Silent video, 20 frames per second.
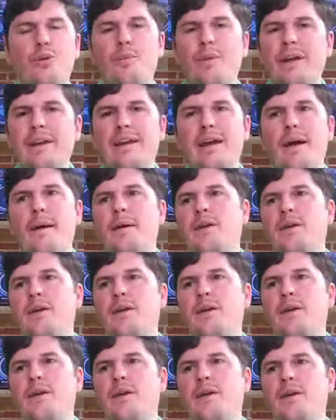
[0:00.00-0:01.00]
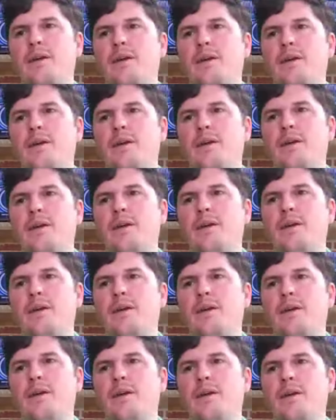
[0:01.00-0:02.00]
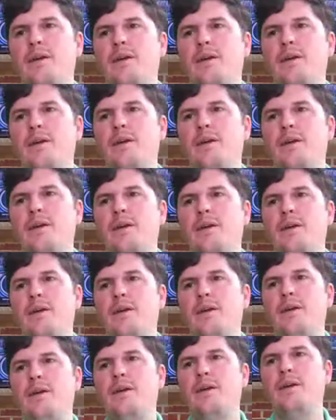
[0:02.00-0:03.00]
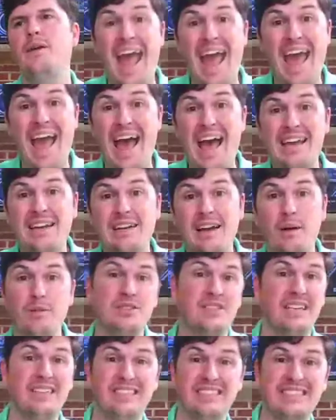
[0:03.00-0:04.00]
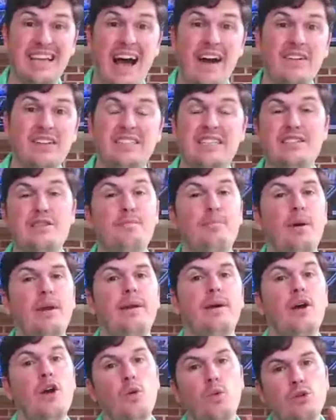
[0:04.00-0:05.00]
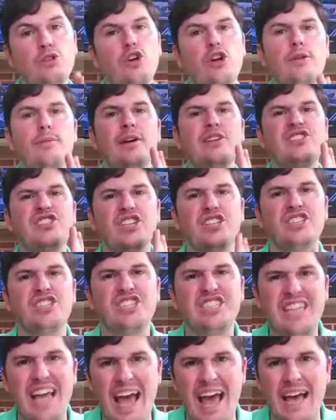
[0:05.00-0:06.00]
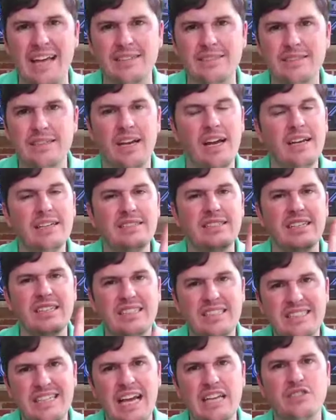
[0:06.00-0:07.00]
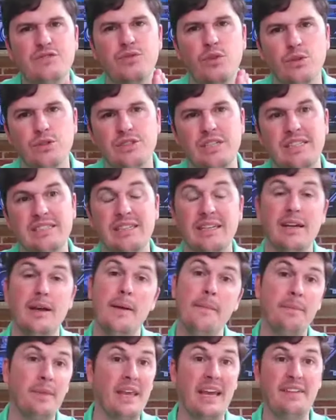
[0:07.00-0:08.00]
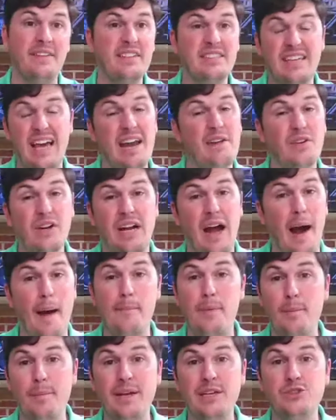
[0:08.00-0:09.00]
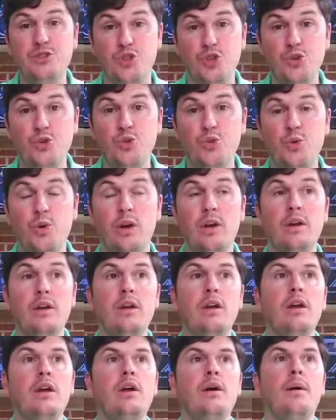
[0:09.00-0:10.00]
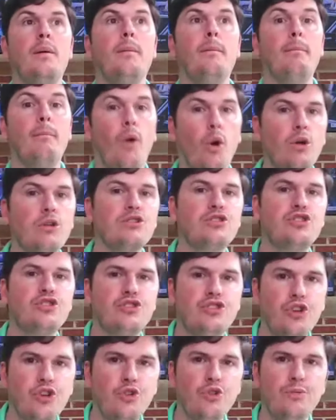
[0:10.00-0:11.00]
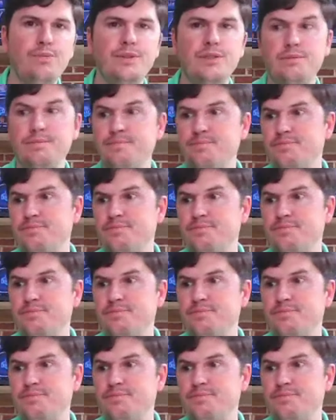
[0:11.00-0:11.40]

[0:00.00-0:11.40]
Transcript: but if you go seven and six again, it's not bad. I would say solid season, but we're talking about success, successful season. And this kind of a compliment to Mark Stoops